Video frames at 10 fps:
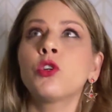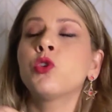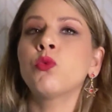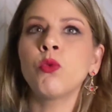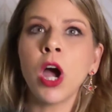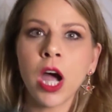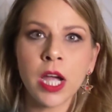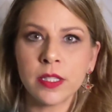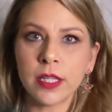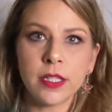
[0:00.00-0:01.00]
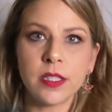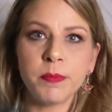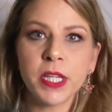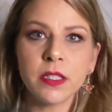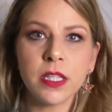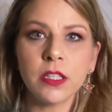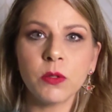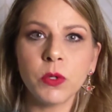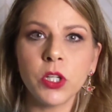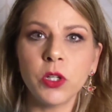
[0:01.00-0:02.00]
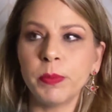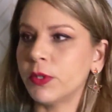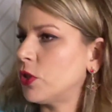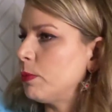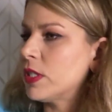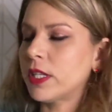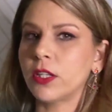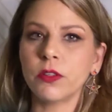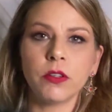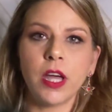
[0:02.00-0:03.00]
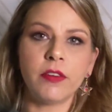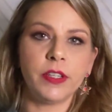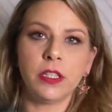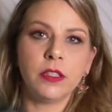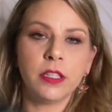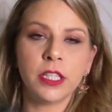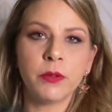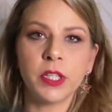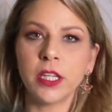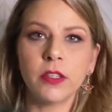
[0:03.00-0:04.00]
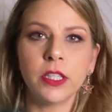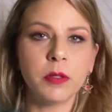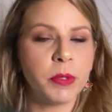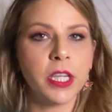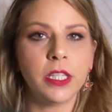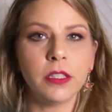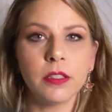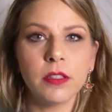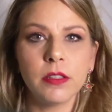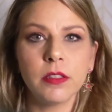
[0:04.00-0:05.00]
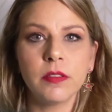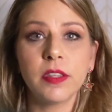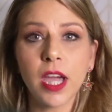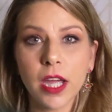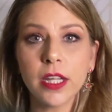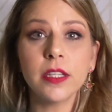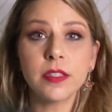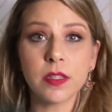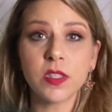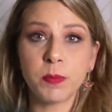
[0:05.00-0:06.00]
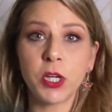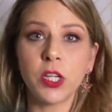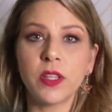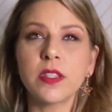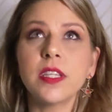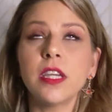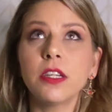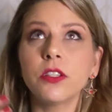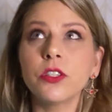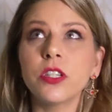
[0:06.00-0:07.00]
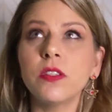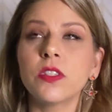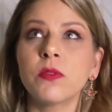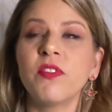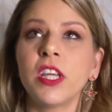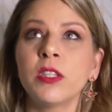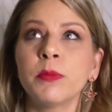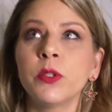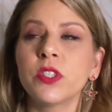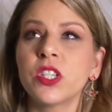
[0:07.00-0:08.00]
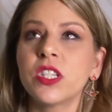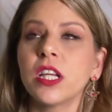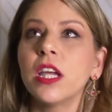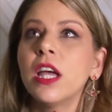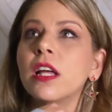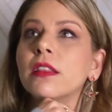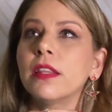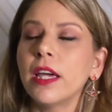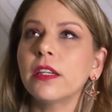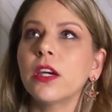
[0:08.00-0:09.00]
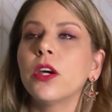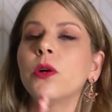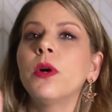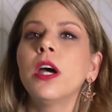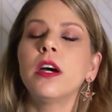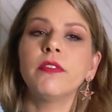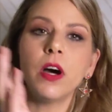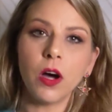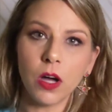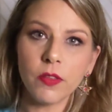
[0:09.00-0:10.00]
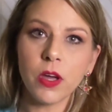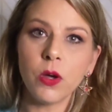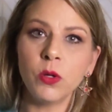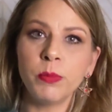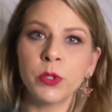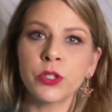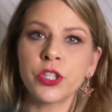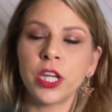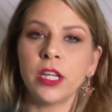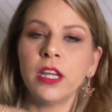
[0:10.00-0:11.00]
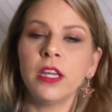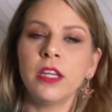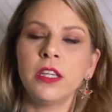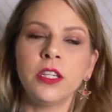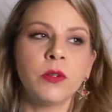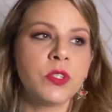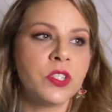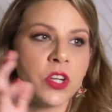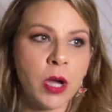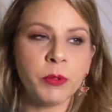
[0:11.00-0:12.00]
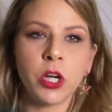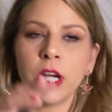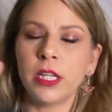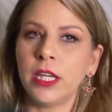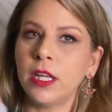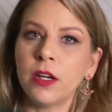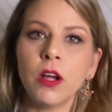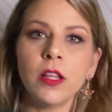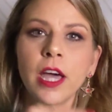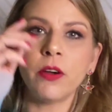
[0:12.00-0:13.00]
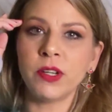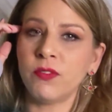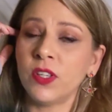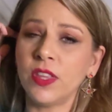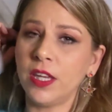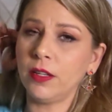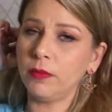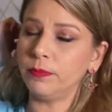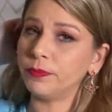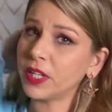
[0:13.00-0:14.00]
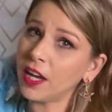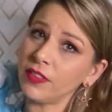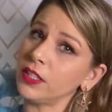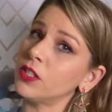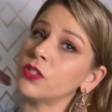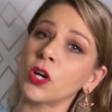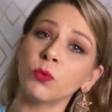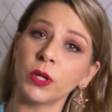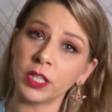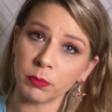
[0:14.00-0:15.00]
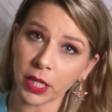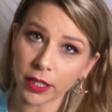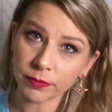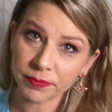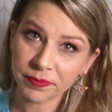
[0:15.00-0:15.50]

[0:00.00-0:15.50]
cries like it's the biggest thing in the world, but 2 minutes later they're laughing, and giggling and playing. That is the spirit. That's the energy that's available, is just to let go of all the old bullshit, stop crying, get it all out and everything, and then just go run and play.